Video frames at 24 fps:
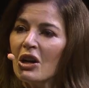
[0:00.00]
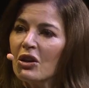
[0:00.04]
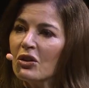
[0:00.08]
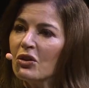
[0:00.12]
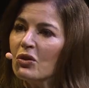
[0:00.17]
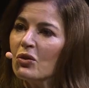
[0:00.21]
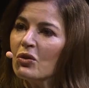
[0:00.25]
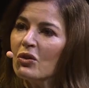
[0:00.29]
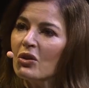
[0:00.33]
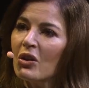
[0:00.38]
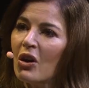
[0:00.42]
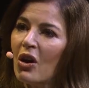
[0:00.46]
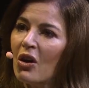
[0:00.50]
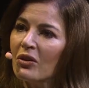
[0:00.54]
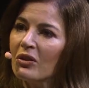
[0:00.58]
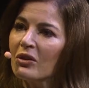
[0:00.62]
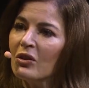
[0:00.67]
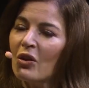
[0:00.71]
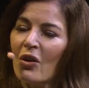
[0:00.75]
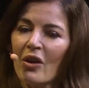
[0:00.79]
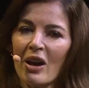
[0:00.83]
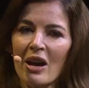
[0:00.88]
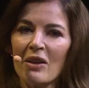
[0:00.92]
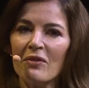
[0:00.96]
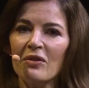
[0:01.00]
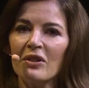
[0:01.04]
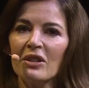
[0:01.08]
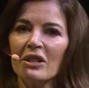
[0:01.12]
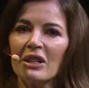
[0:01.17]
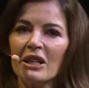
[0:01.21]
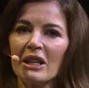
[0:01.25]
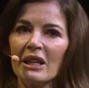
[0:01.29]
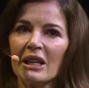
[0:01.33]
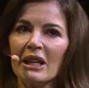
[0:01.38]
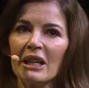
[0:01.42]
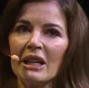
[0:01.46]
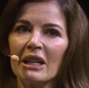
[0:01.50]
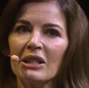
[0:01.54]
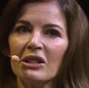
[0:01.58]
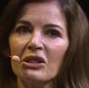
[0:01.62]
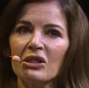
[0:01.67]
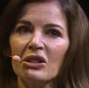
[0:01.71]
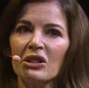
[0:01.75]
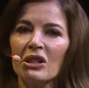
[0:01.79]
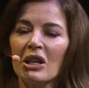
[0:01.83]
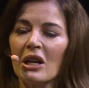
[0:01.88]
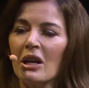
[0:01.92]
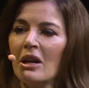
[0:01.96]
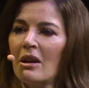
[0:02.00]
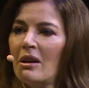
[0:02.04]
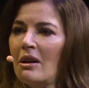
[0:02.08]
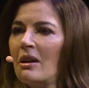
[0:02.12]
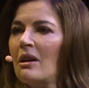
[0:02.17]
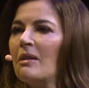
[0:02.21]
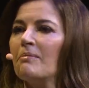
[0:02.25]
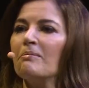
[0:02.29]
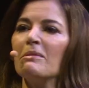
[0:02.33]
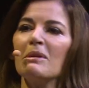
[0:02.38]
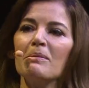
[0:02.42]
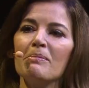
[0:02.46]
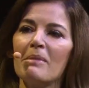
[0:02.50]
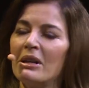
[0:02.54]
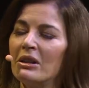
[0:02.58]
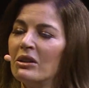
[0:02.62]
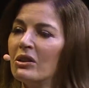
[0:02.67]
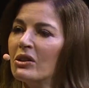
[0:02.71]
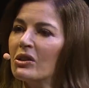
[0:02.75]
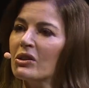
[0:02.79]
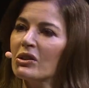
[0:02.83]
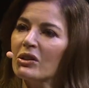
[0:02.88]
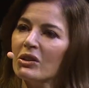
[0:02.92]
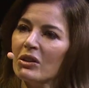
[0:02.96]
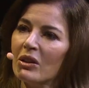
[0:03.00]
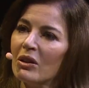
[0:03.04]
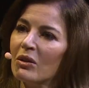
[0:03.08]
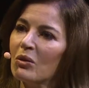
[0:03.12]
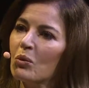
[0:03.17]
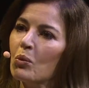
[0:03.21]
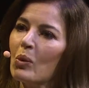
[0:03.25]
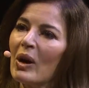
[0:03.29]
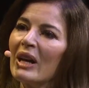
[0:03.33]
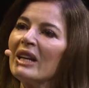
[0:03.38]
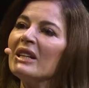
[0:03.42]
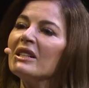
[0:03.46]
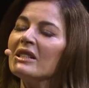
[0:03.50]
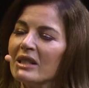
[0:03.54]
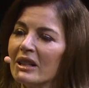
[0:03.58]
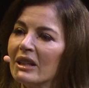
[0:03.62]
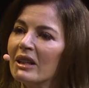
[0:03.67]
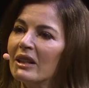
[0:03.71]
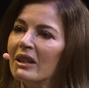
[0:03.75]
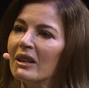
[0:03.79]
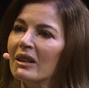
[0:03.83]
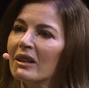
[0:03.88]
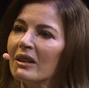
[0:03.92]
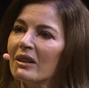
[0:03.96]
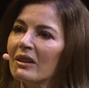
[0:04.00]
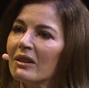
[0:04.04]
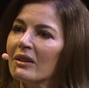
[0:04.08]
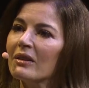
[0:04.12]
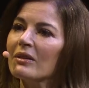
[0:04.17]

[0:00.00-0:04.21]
not everything is momentous and weighty.